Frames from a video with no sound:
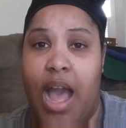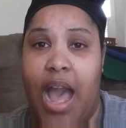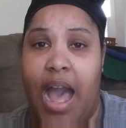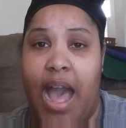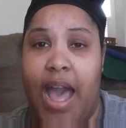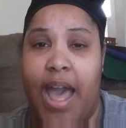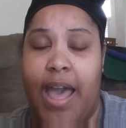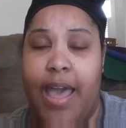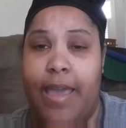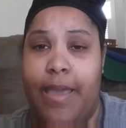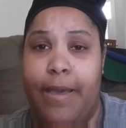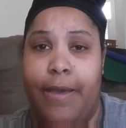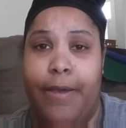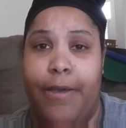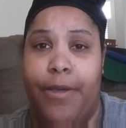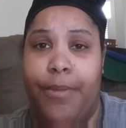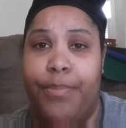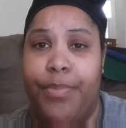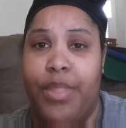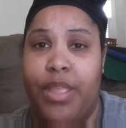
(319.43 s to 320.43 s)

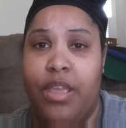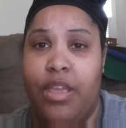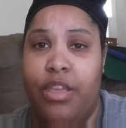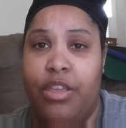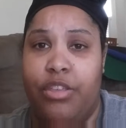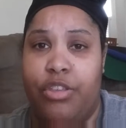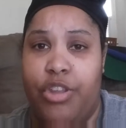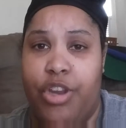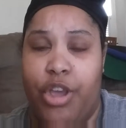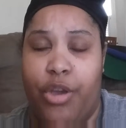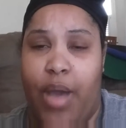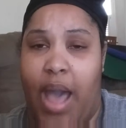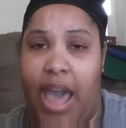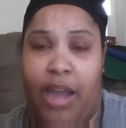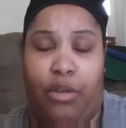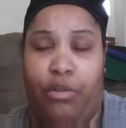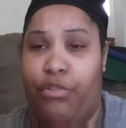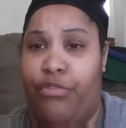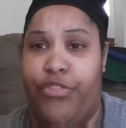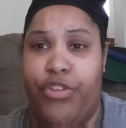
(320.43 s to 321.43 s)
I
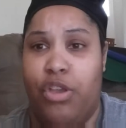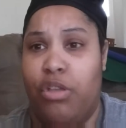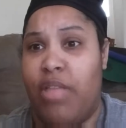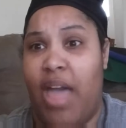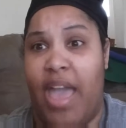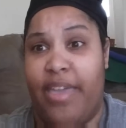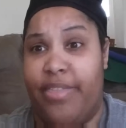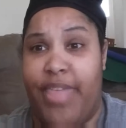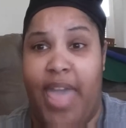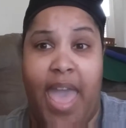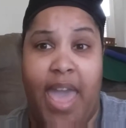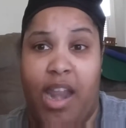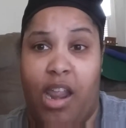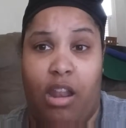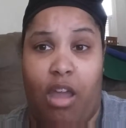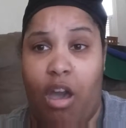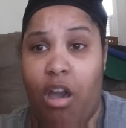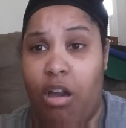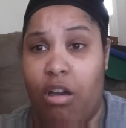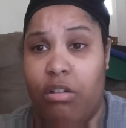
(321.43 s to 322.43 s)
don't feel like that
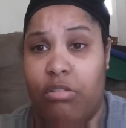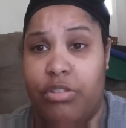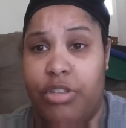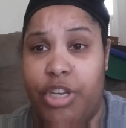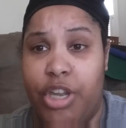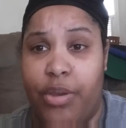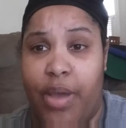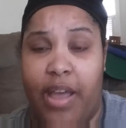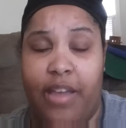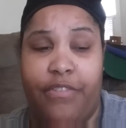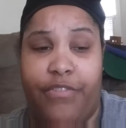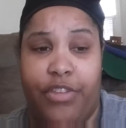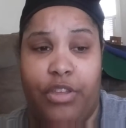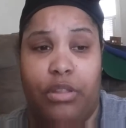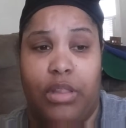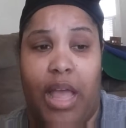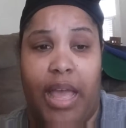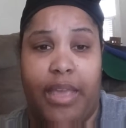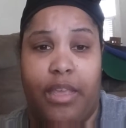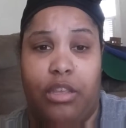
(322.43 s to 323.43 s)
at all. I
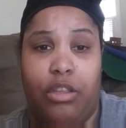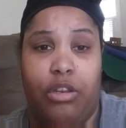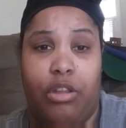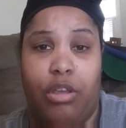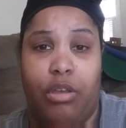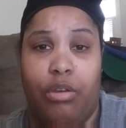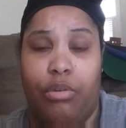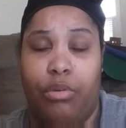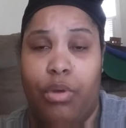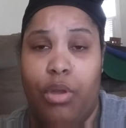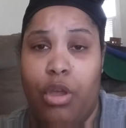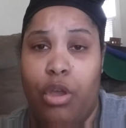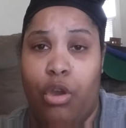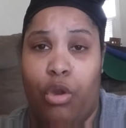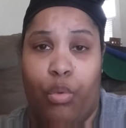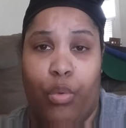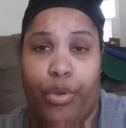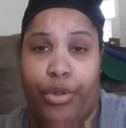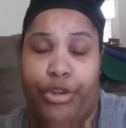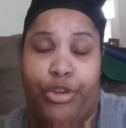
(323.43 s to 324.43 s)
feel like,
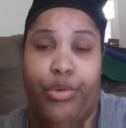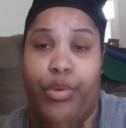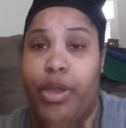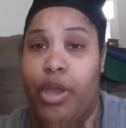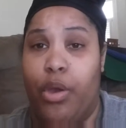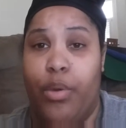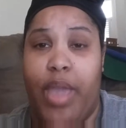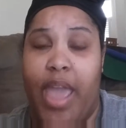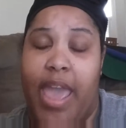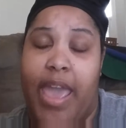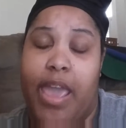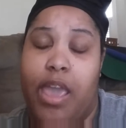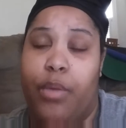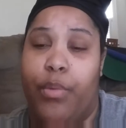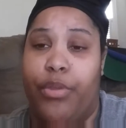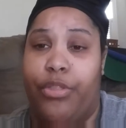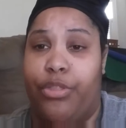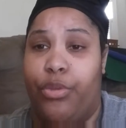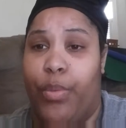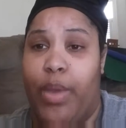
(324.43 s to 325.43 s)
we're doing okay
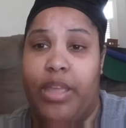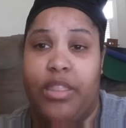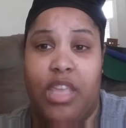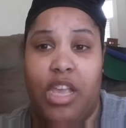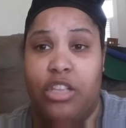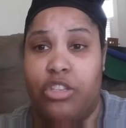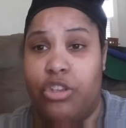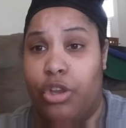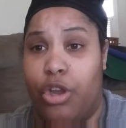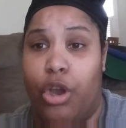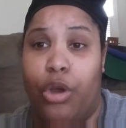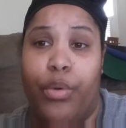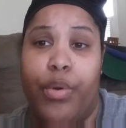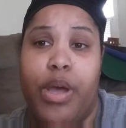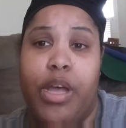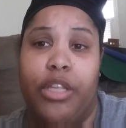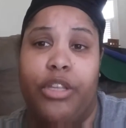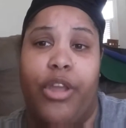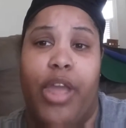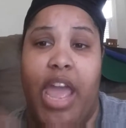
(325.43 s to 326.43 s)
with the way things are
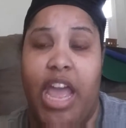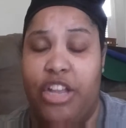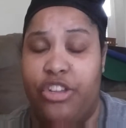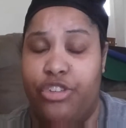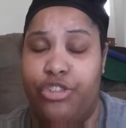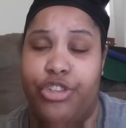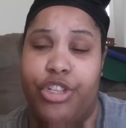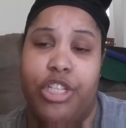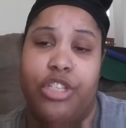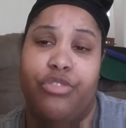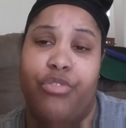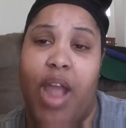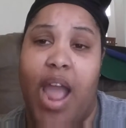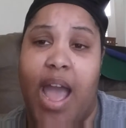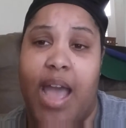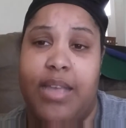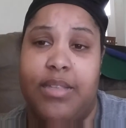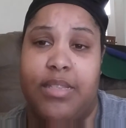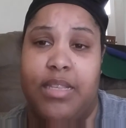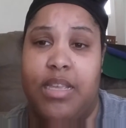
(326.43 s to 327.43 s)
going. Your estrogen's
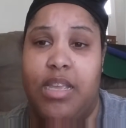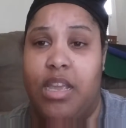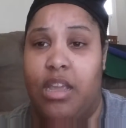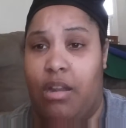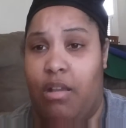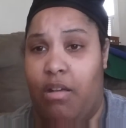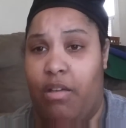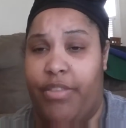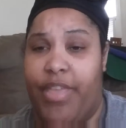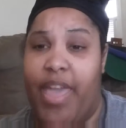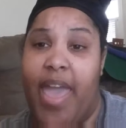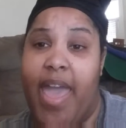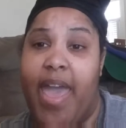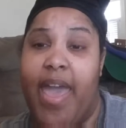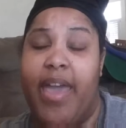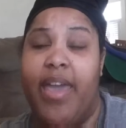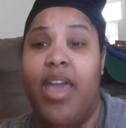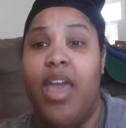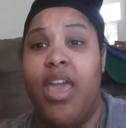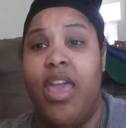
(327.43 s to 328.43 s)
rising and all
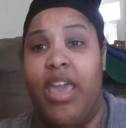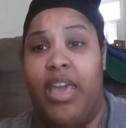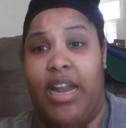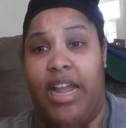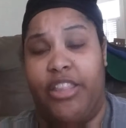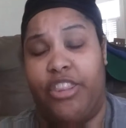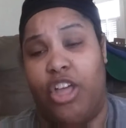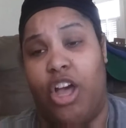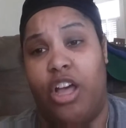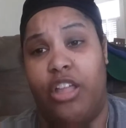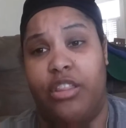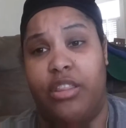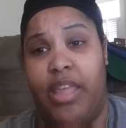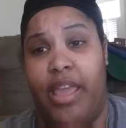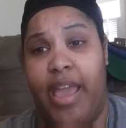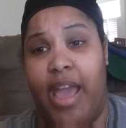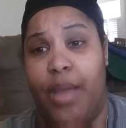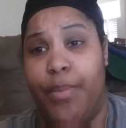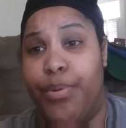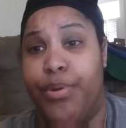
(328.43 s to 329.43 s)
that. And I thought
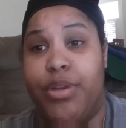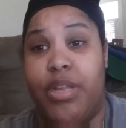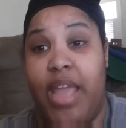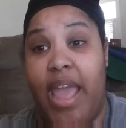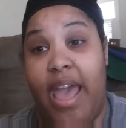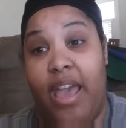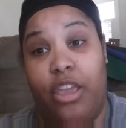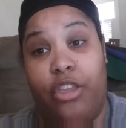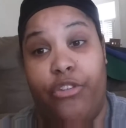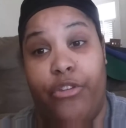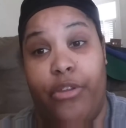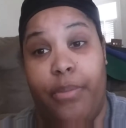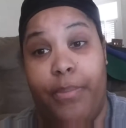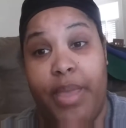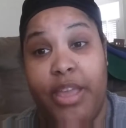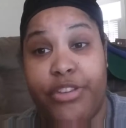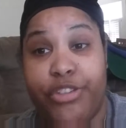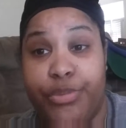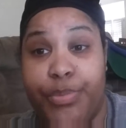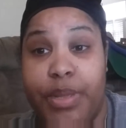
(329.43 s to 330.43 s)
they got pretty accurate
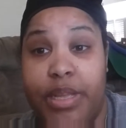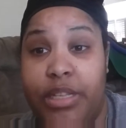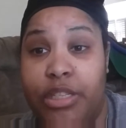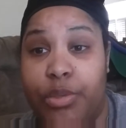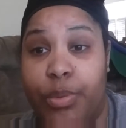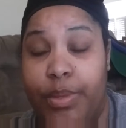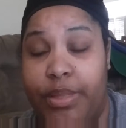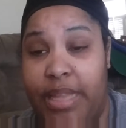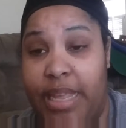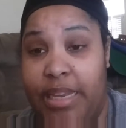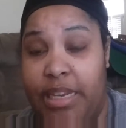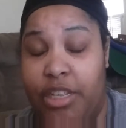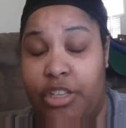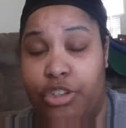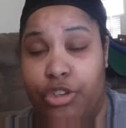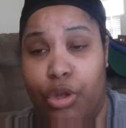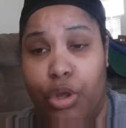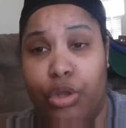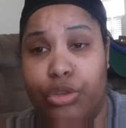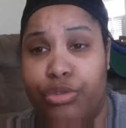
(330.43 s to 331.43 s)
measurements when they
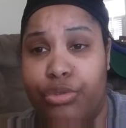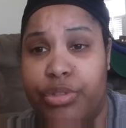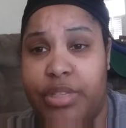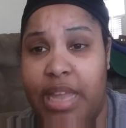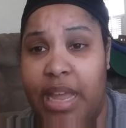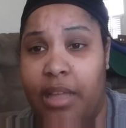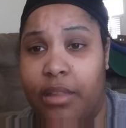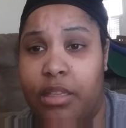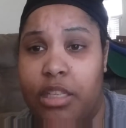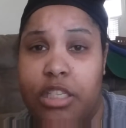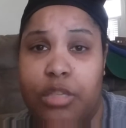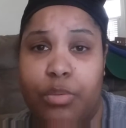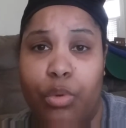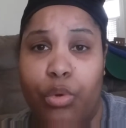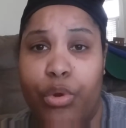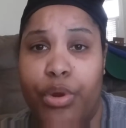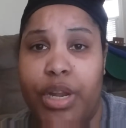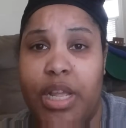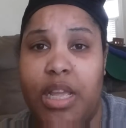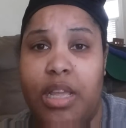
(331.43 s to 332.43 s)
did your ultrasound this
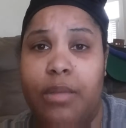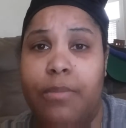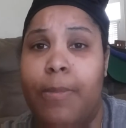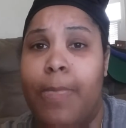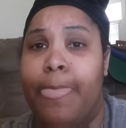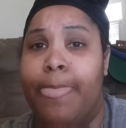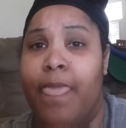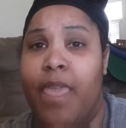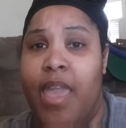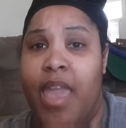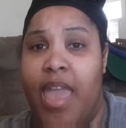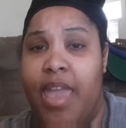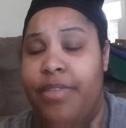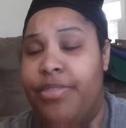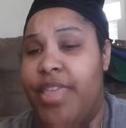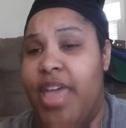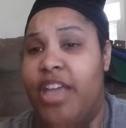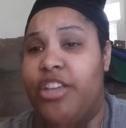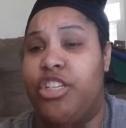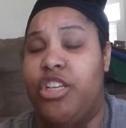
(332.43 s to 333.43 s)
morning.
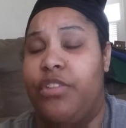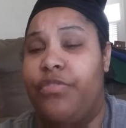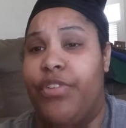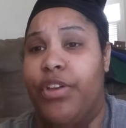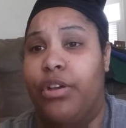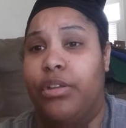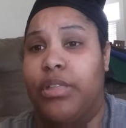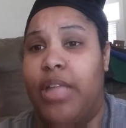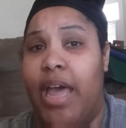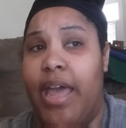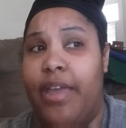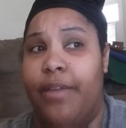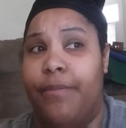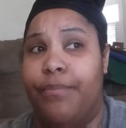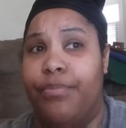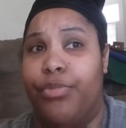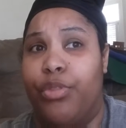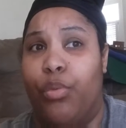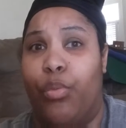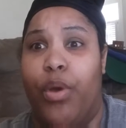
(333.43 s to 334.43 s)
And that she felt like
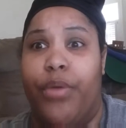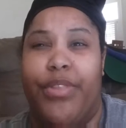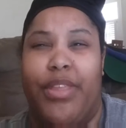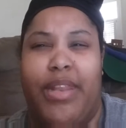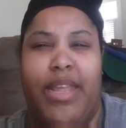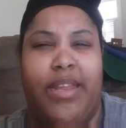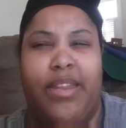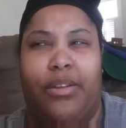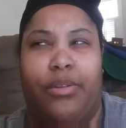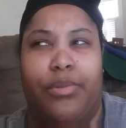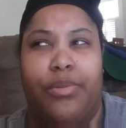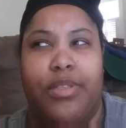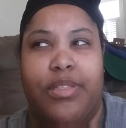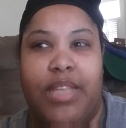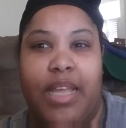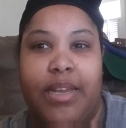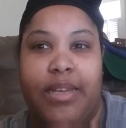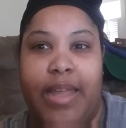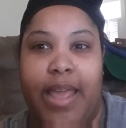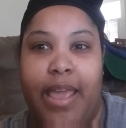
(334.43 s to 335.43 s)
the one that they did on
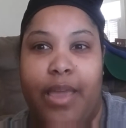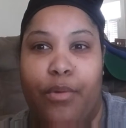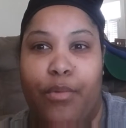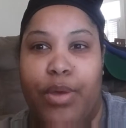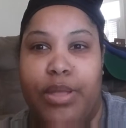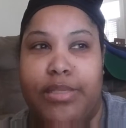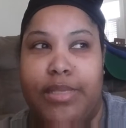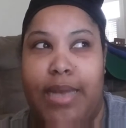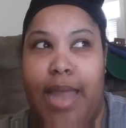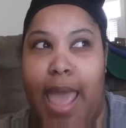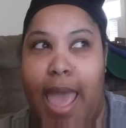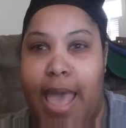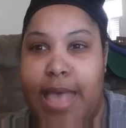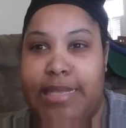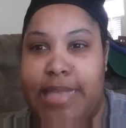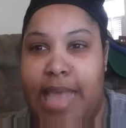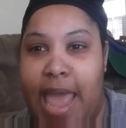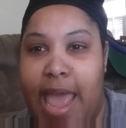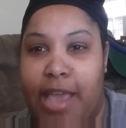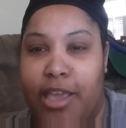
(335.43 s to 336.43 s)
Sunday wasn't
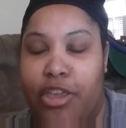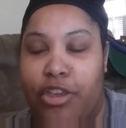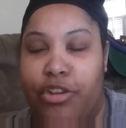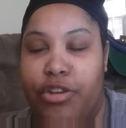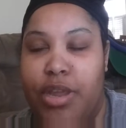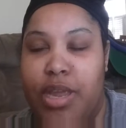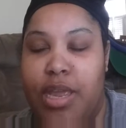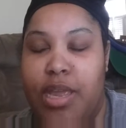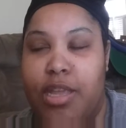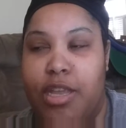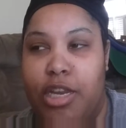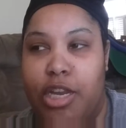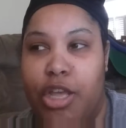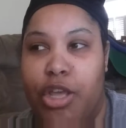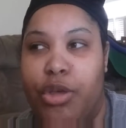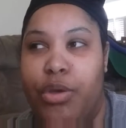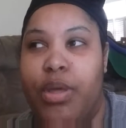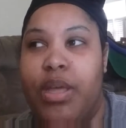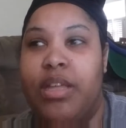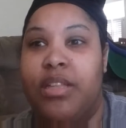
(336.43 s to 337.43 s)
as accurate,
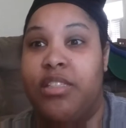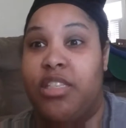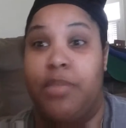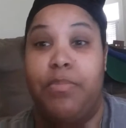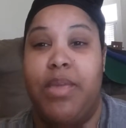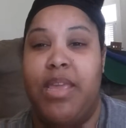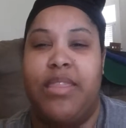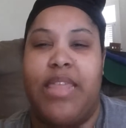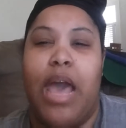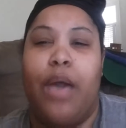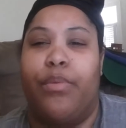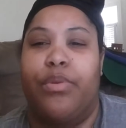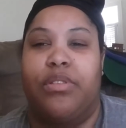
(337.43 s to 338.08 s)
To me,